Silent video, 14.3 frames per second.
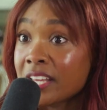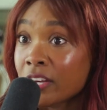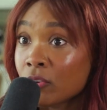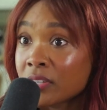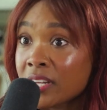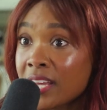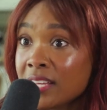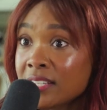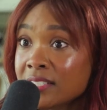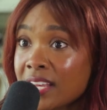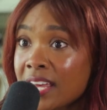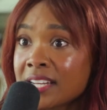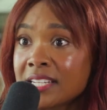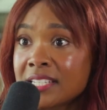illness
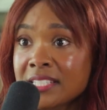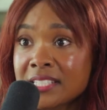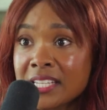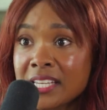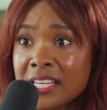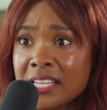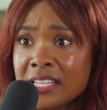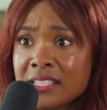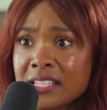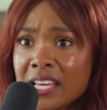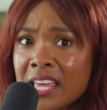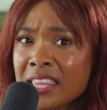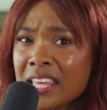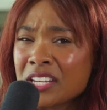and a disease,
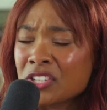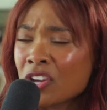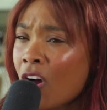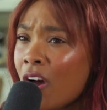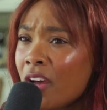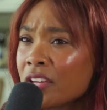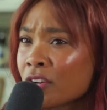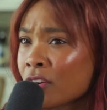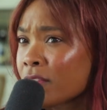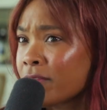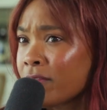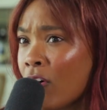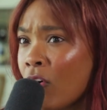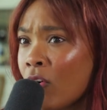and like not your
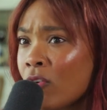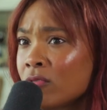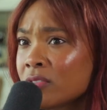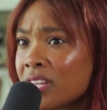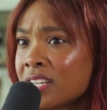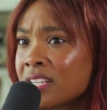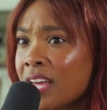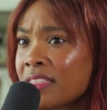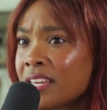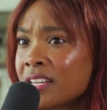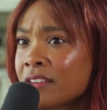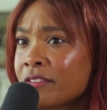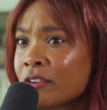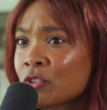fault, and
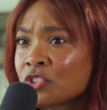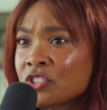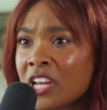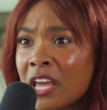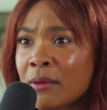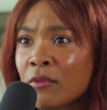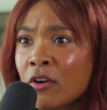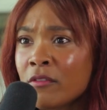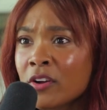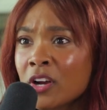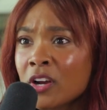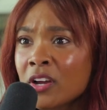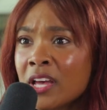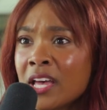nothing to feel shame
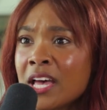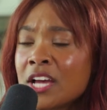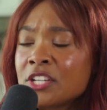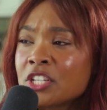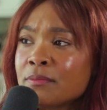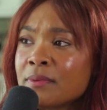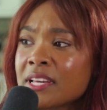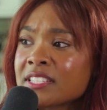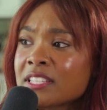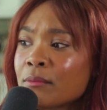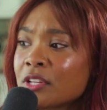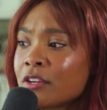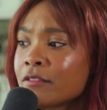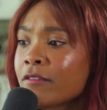over. Just because
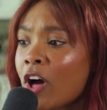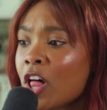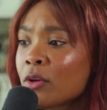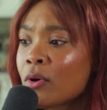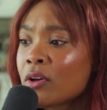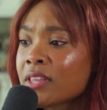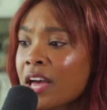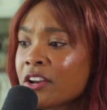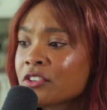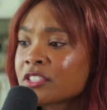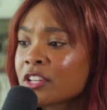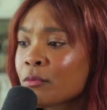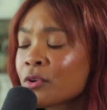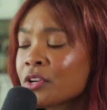someone you follow online or
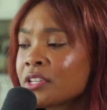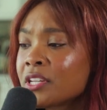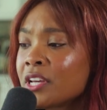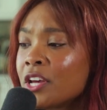someone